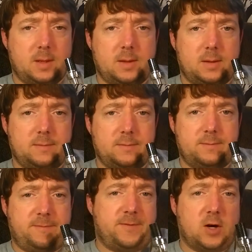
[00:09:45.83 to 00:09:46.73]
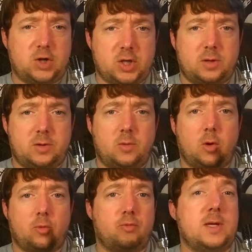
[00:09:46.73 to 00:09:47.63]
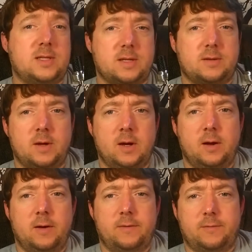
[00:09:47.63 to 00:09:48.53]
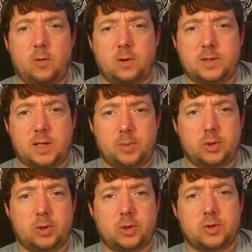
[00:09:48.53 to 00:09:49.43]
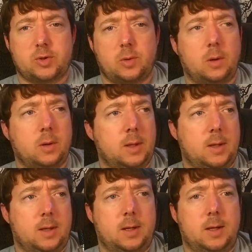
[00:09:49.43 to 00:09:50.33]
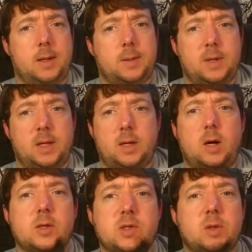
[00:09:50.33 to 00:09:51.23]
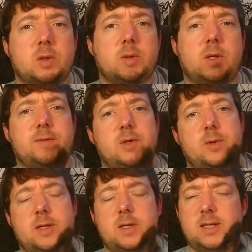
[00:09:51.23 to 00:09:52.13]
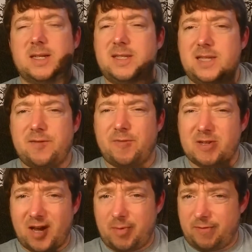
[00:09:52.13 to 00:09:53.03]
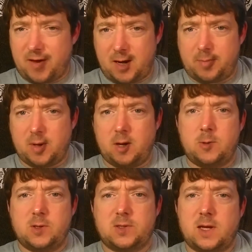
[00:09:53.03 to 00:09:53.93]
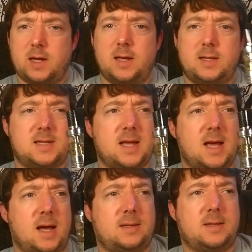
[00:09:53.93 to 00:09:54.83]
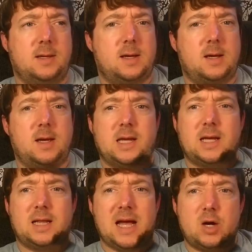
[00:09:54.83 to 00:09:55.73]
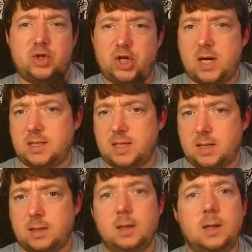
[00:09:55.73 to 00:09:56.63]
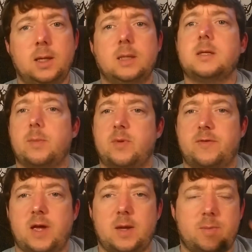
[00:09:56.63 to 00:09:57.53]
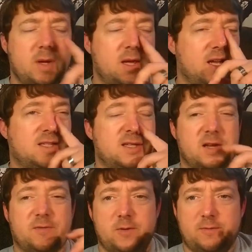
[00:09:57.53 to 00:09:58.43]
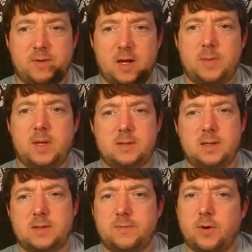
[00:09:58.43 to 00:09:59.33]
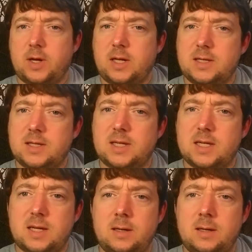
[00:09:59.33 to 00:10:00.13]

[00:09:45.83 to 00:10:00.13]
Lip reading: function or reason for temperature control. It also gives you, it's a different type of vape, I will say. It's not a cloud chasing type of vape. It's a different vape. It's a very consistent